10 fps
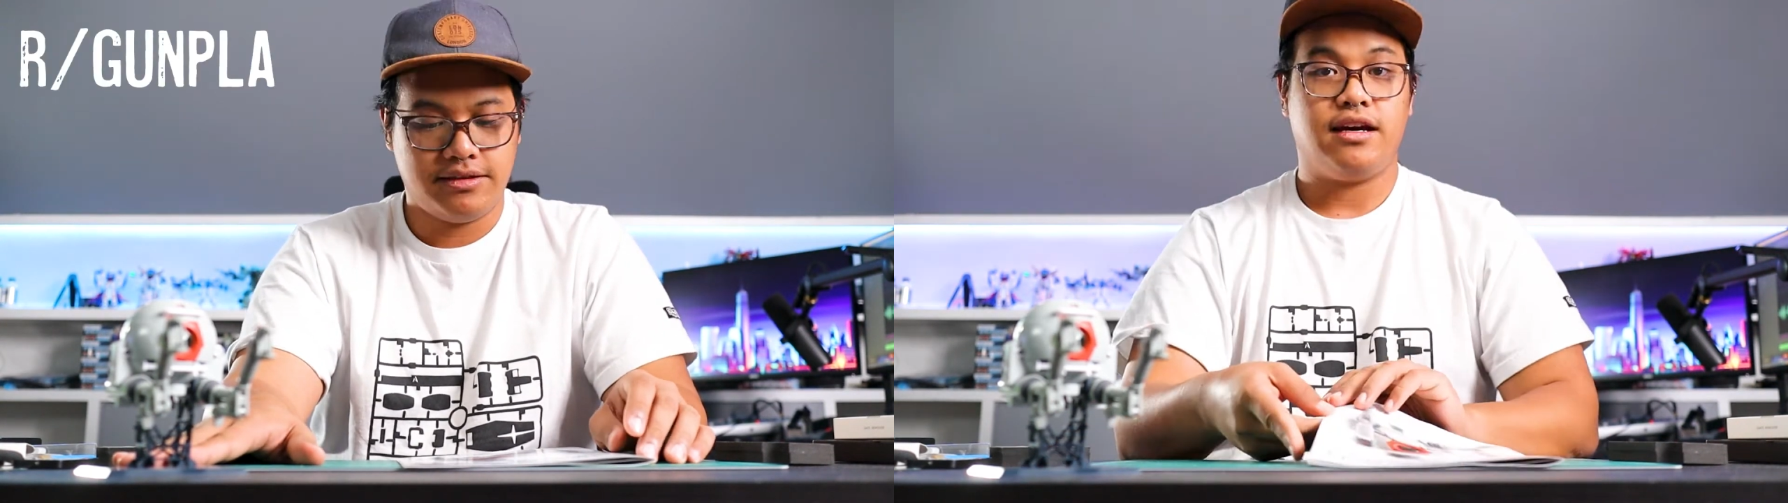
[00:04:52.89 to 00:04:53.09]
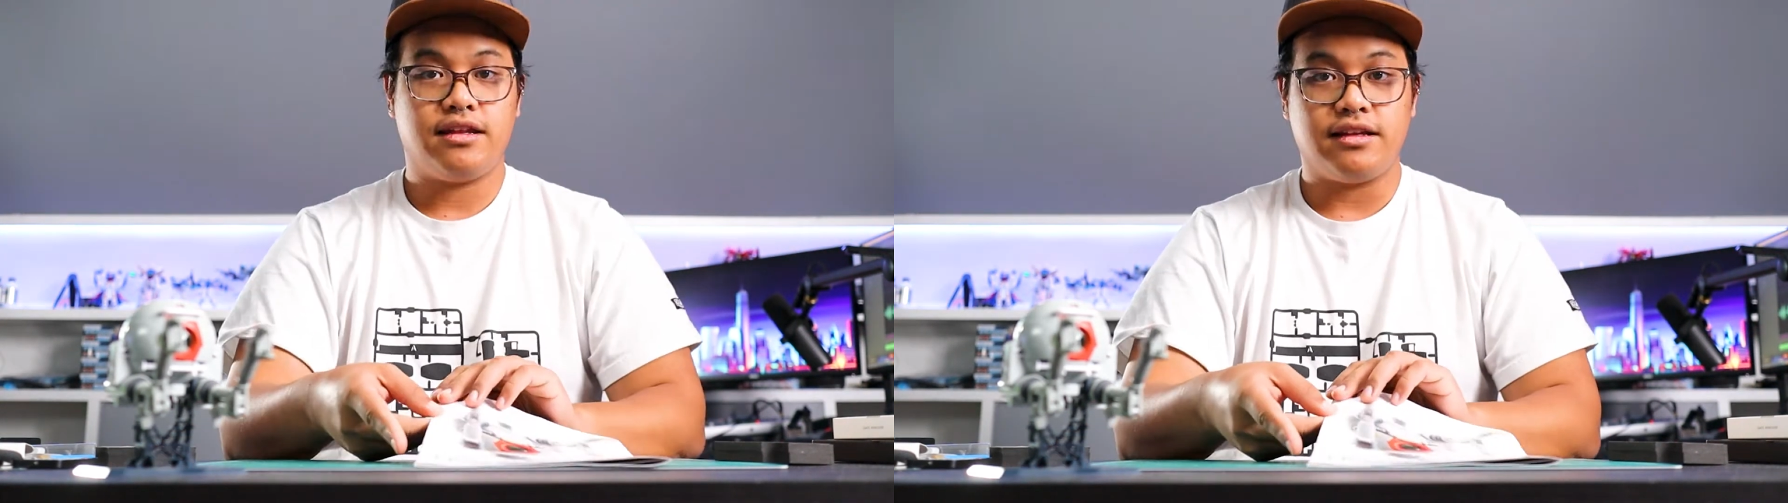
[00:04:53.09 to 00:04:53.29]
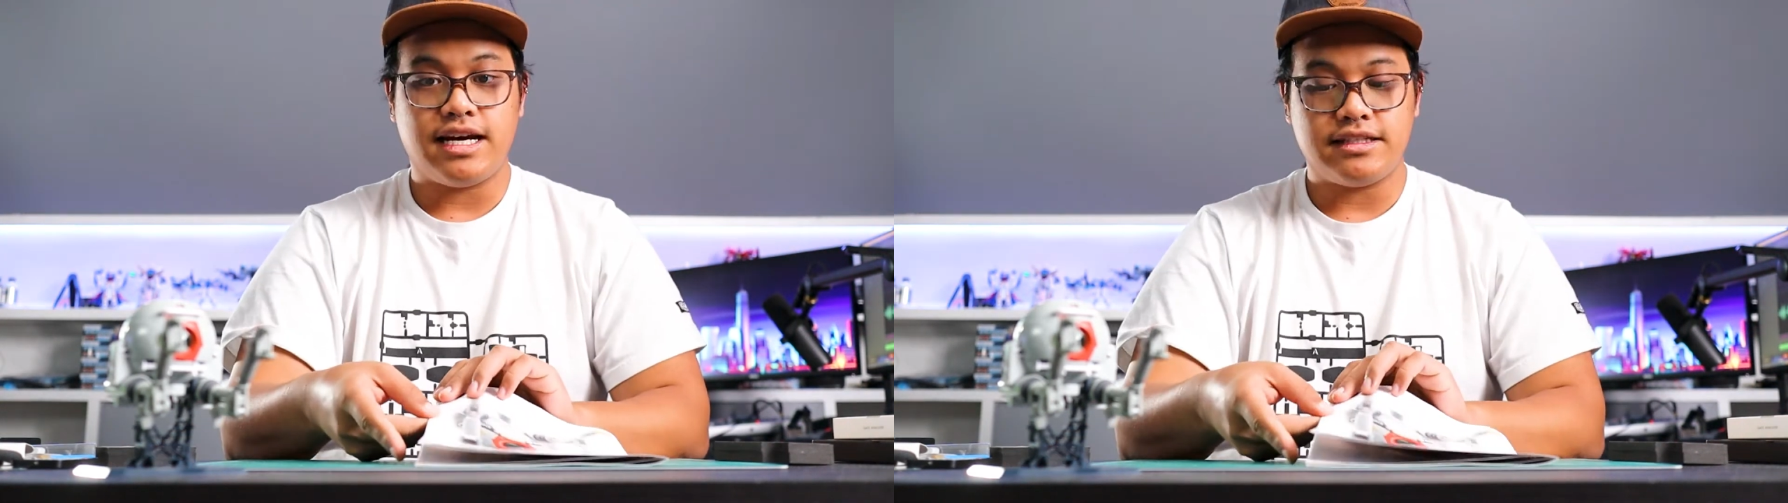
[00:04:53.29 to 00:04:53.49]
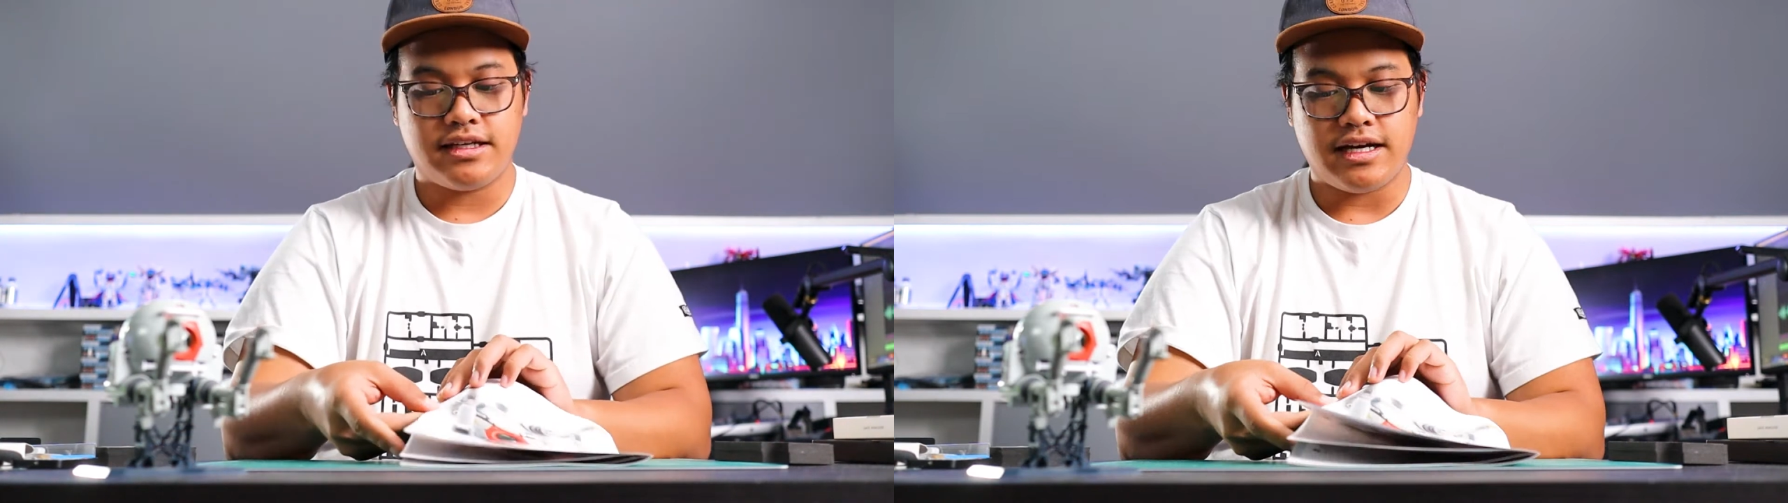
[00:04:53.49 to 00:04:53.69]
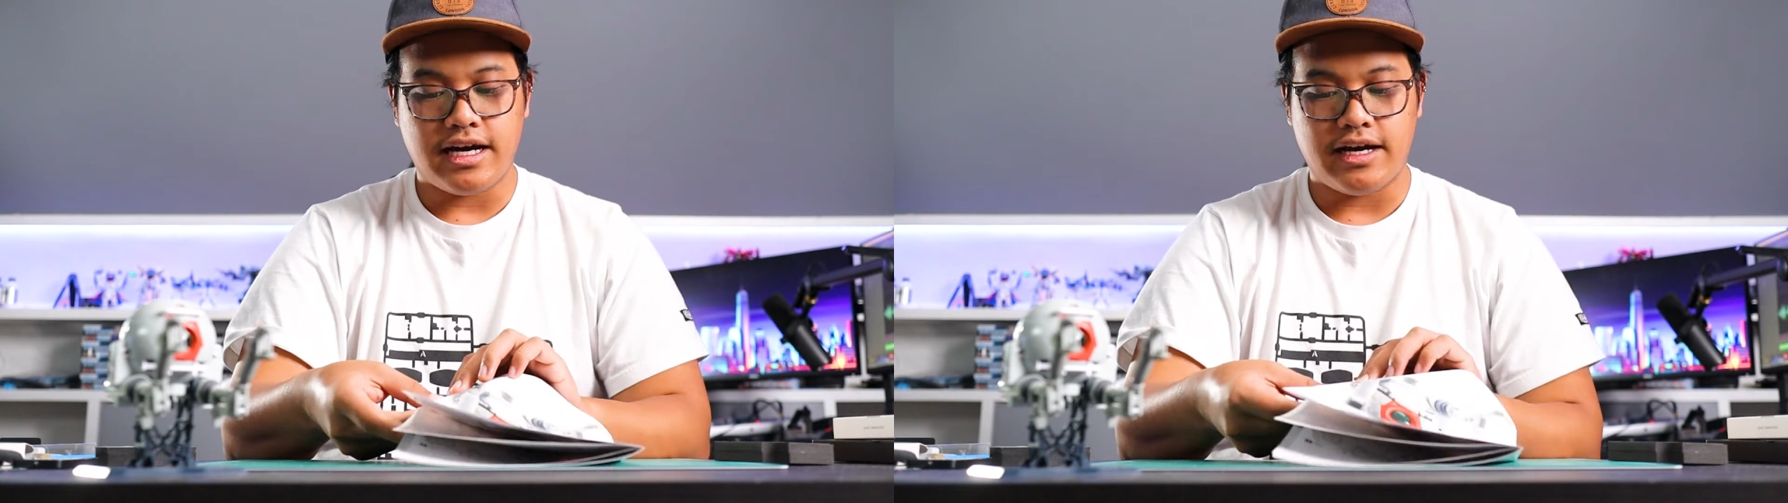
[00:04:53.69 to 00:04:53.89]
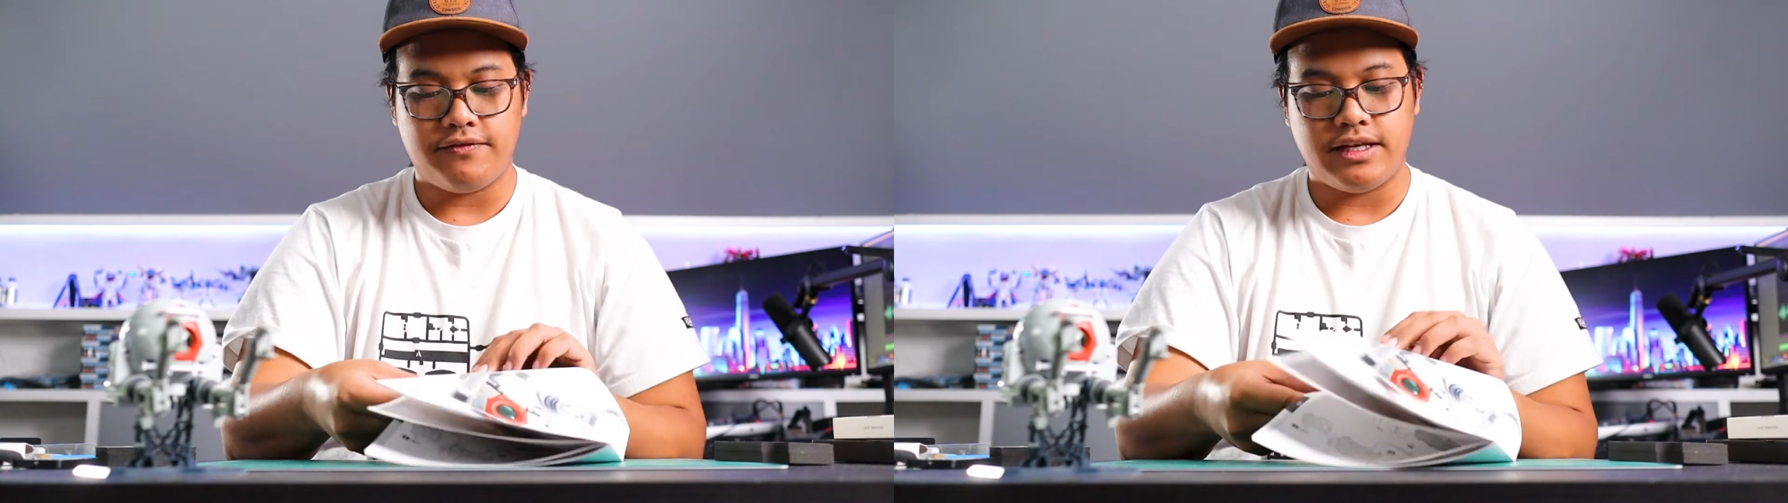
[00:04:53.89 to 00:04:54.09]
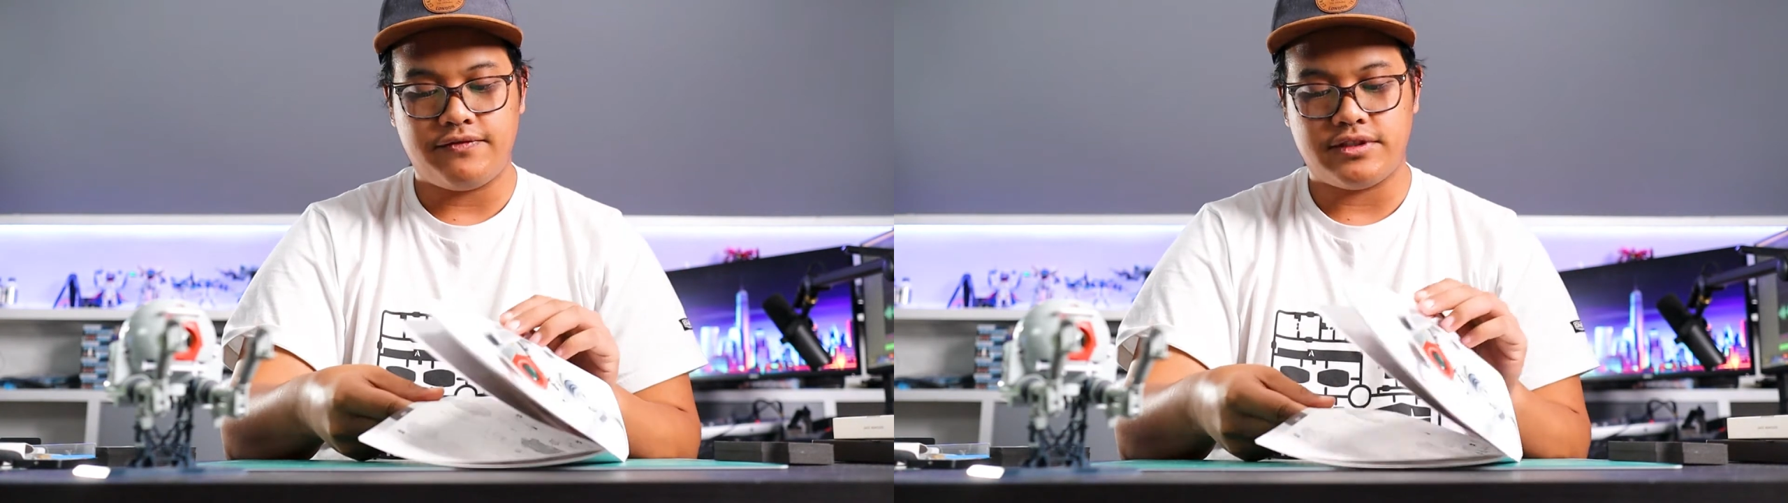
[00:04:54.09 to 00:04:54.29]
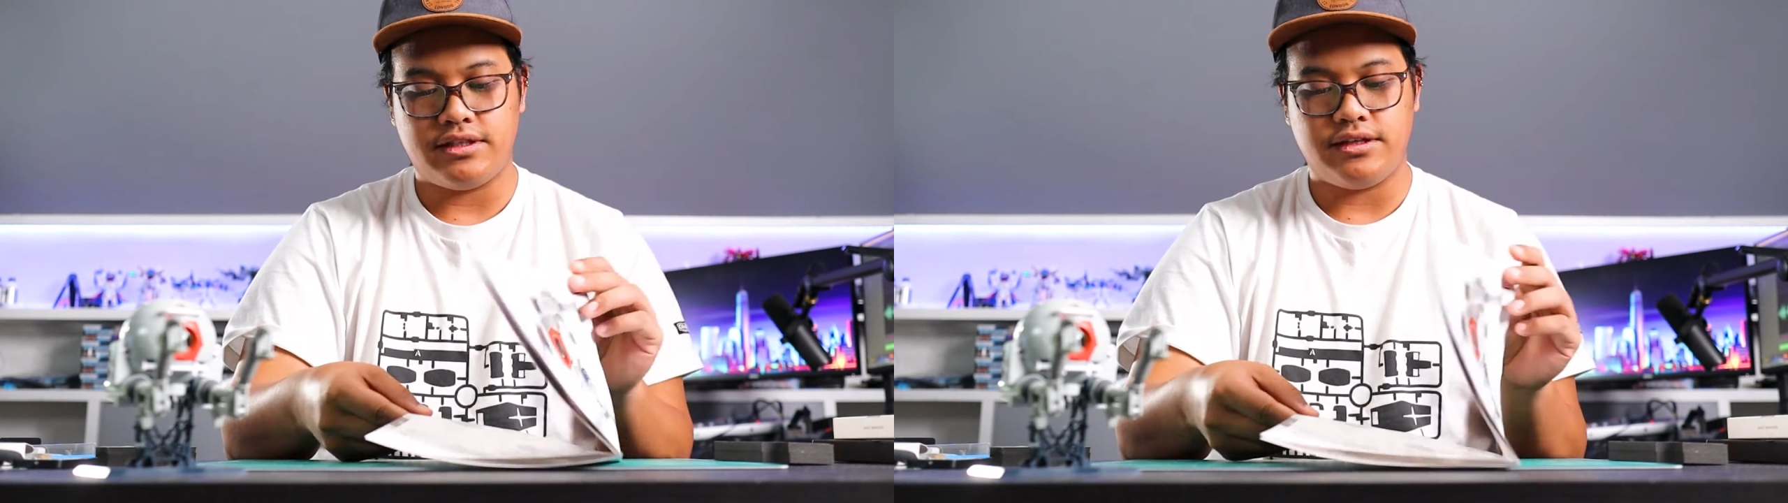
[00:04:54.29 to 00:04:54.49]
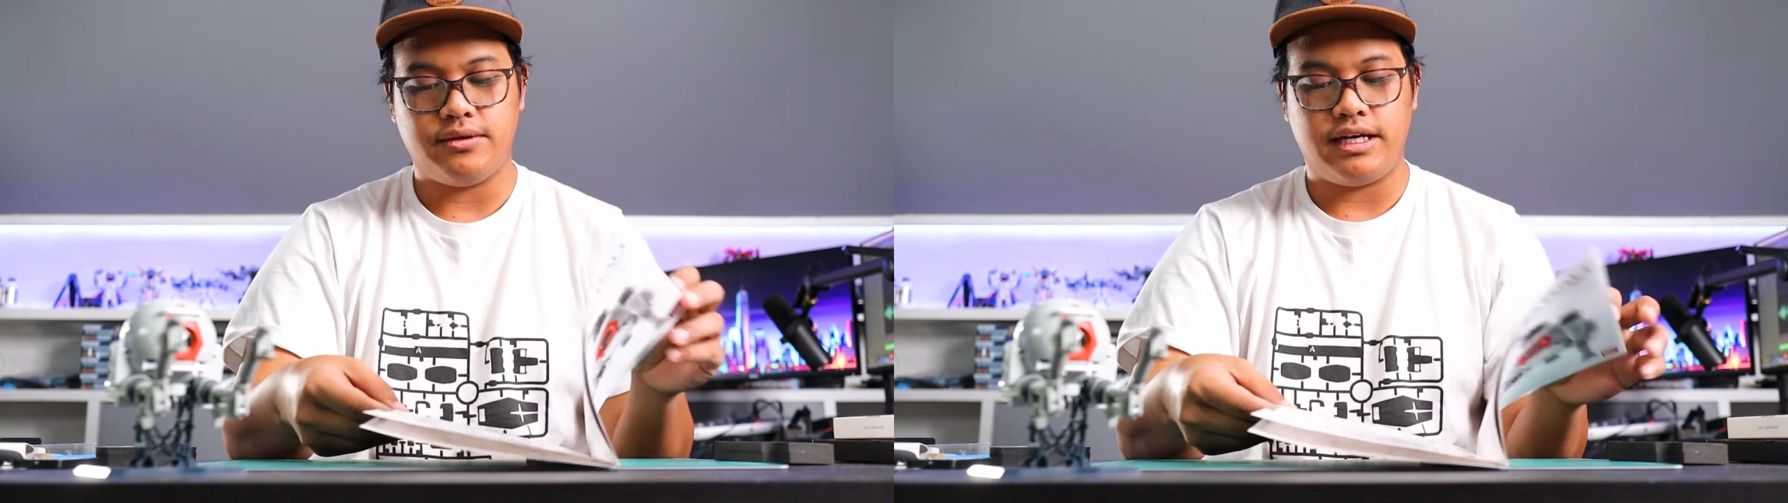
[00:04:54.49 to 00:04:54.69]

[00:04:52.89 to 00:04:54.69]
And the last thing I have left to do